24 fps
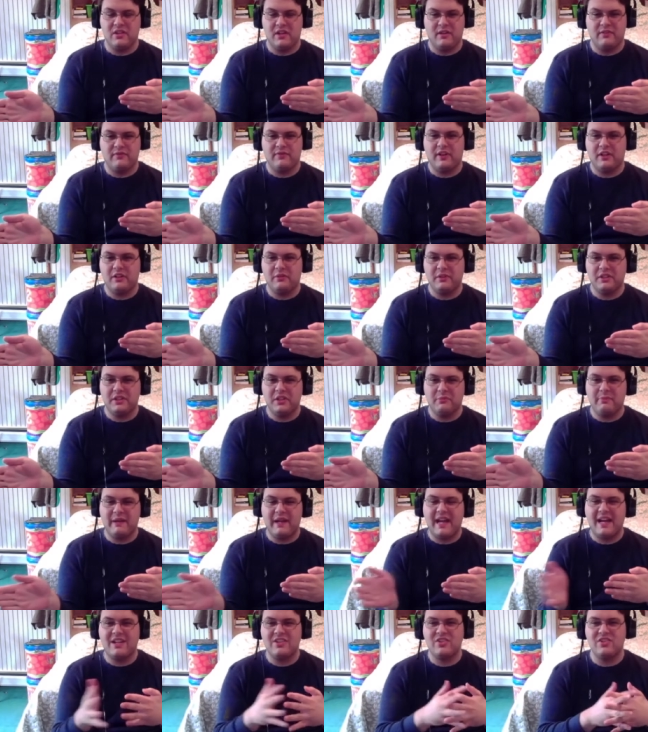following your
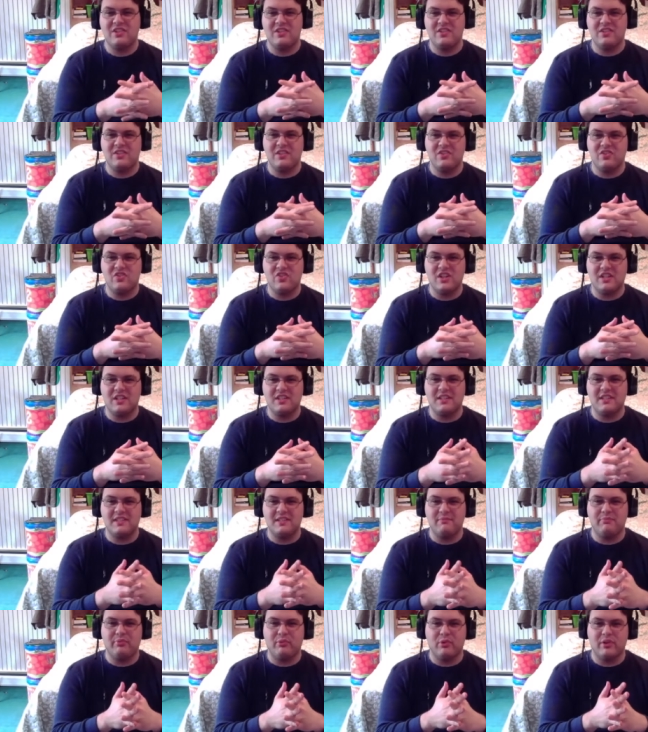passions is just as
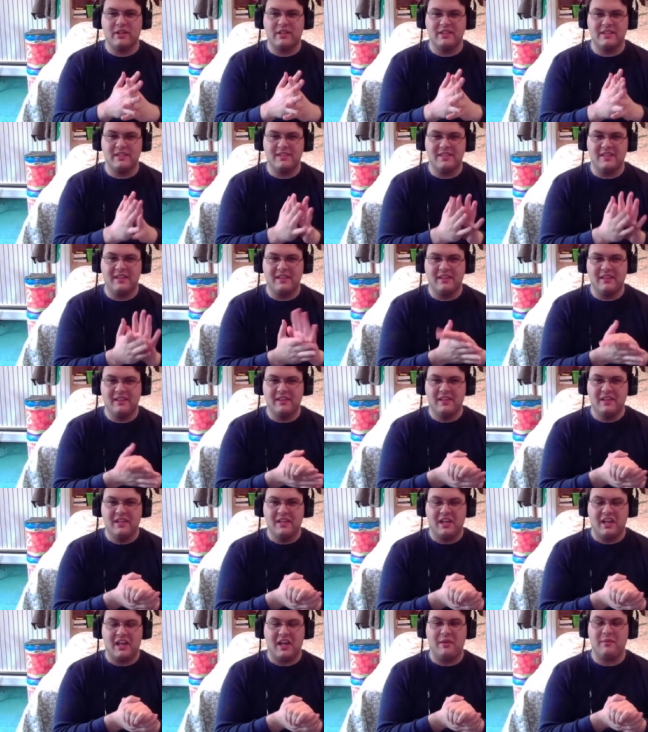important.
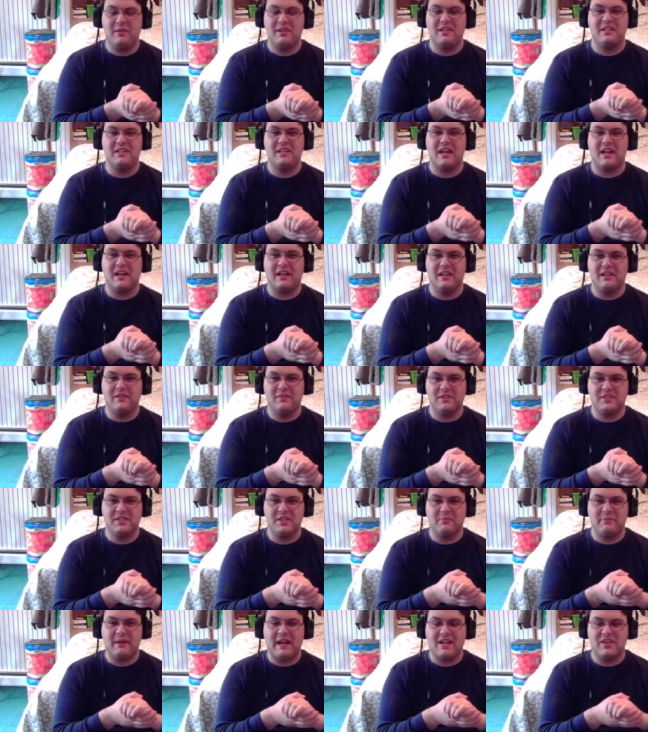I mean, yeah, it was
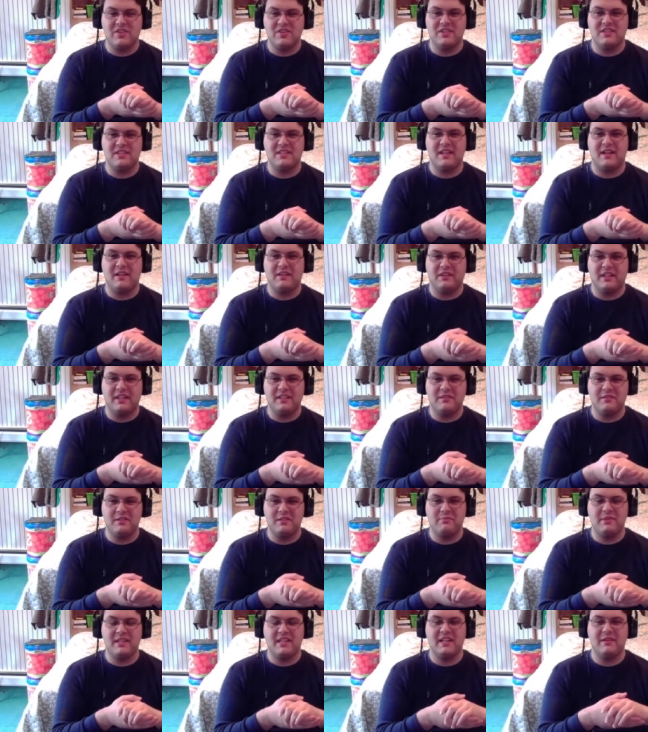their passions that led them
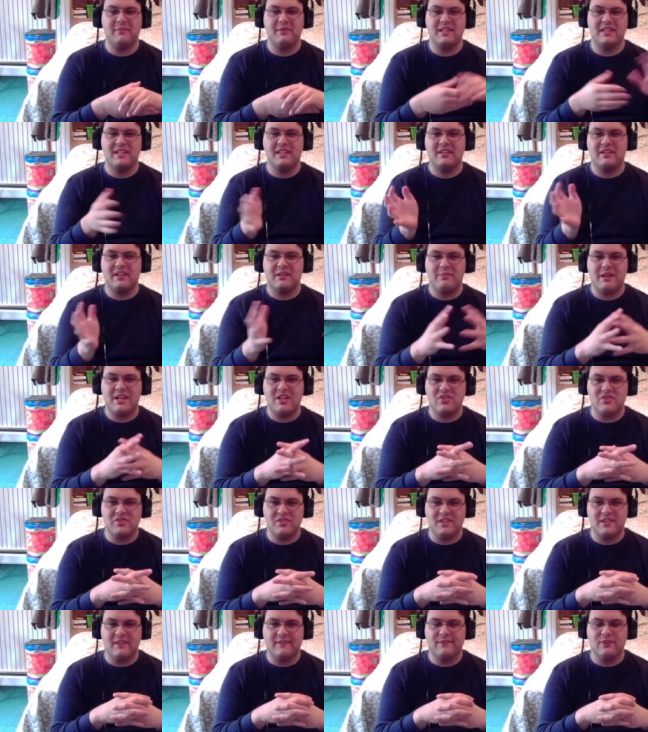to becoming
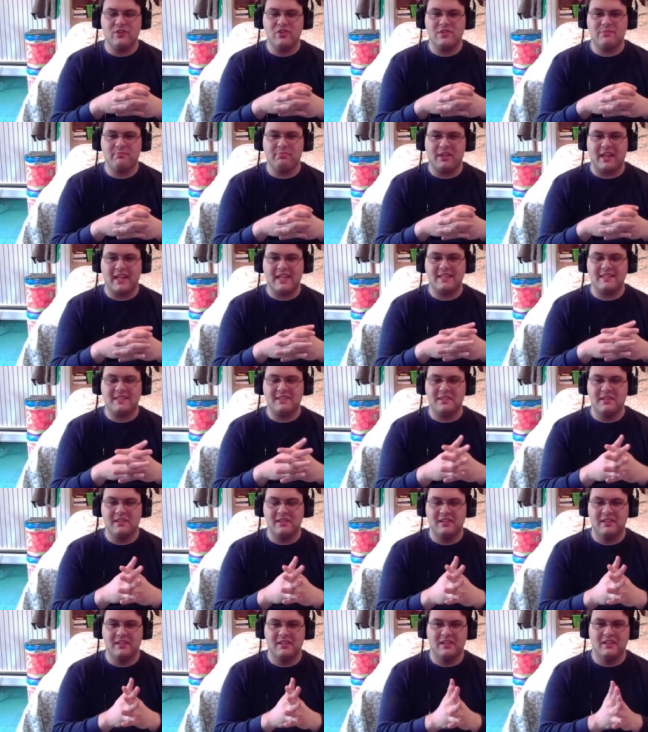Kirameigers in the first place.
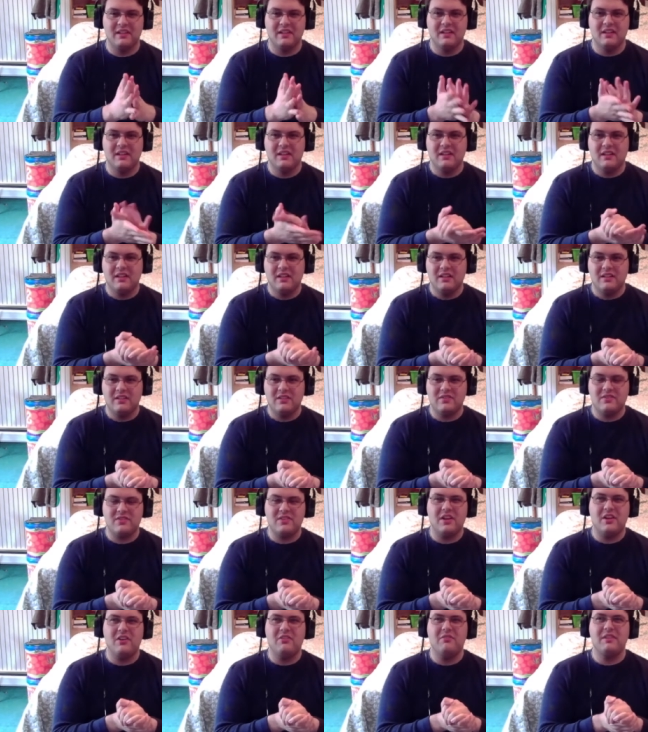
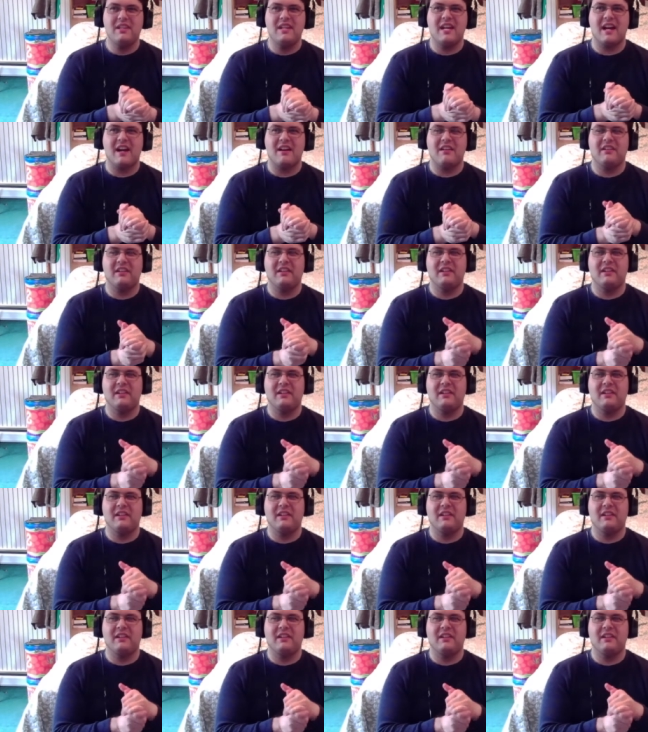So yeah,